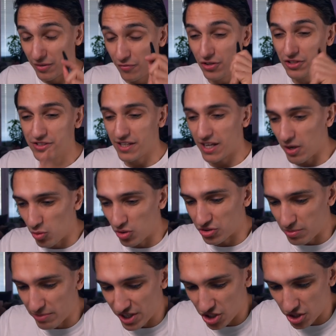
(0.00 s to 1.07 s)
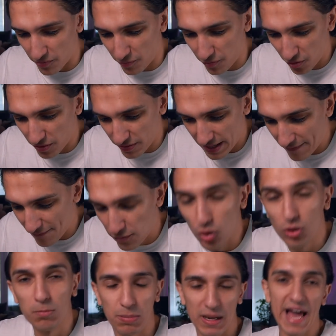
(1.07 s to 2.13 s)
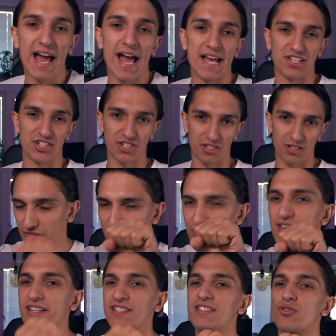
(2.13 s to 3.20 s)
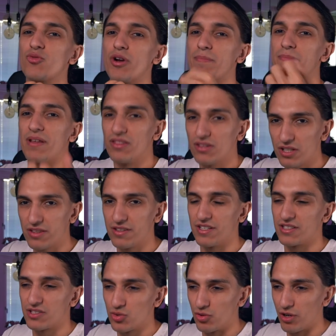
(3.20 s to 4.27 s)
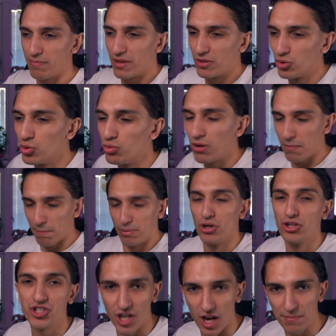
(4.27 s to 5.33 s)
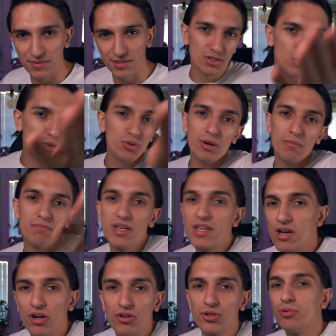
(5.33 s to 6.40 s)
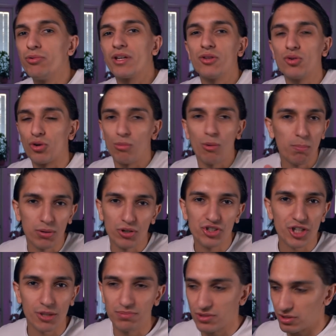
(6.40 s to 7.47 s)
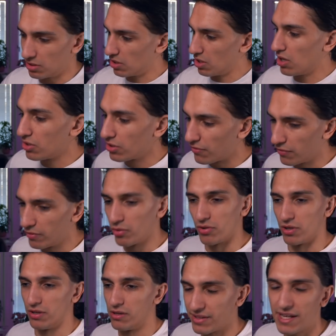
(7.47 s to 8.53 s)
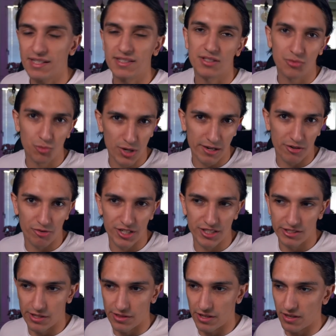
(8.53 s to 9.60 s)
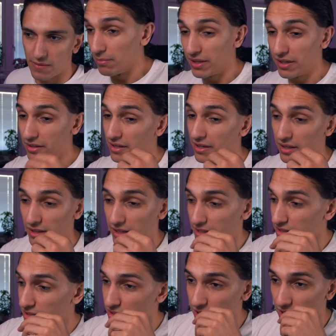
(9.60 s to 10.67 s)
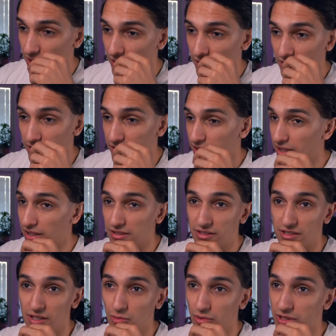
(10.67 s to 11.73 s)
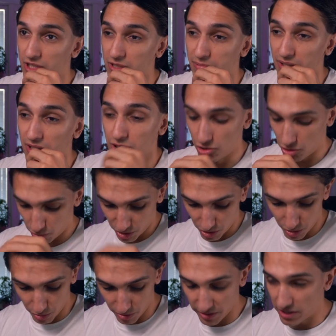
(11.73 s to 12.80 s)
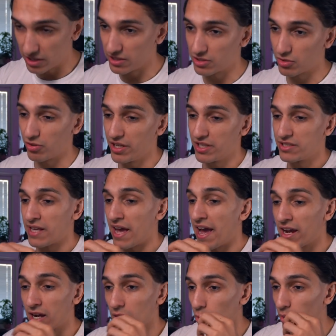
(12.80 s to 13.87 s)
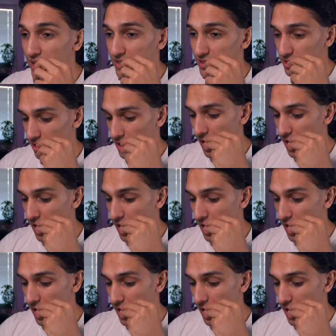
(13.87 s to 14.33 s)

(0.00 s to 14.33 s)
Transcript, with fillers: first thing I want to mention for the full planche, this grip and not this grip and doing push-ups, you and me are doing normal push-ups on the floor. That's one crazy thing. But yeah, let's uh, let's see what Spinazzola will do with his crazy ankle weights.